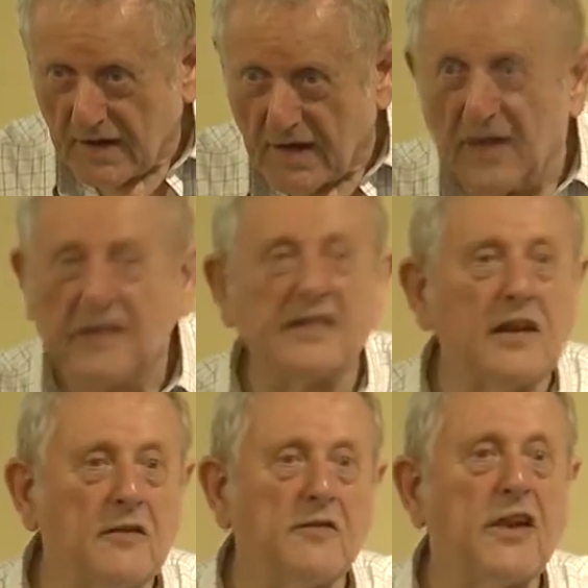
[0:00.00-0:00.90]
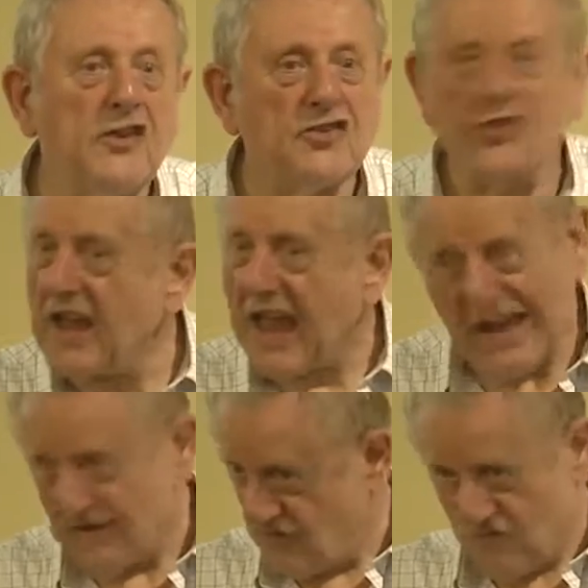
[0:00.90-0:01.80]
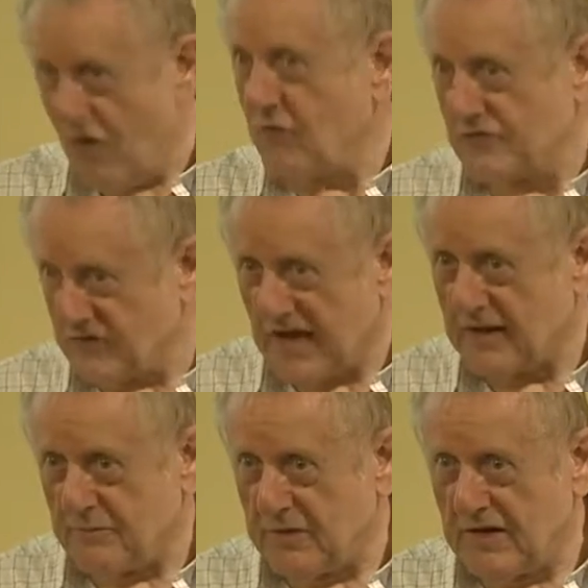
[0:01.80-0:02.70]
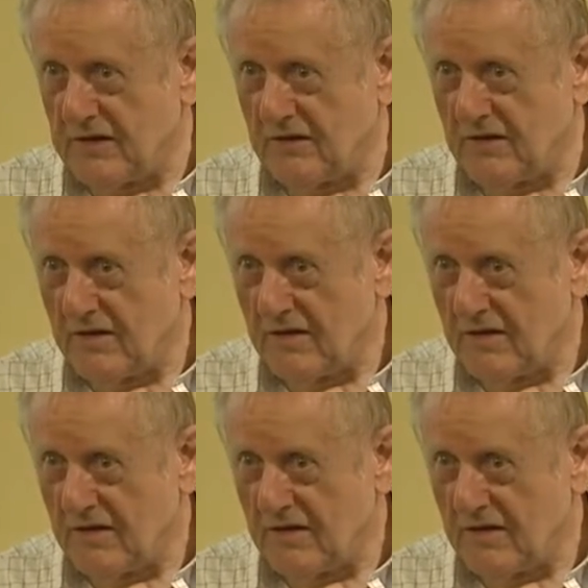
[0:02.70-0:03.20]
His salvation had not yet been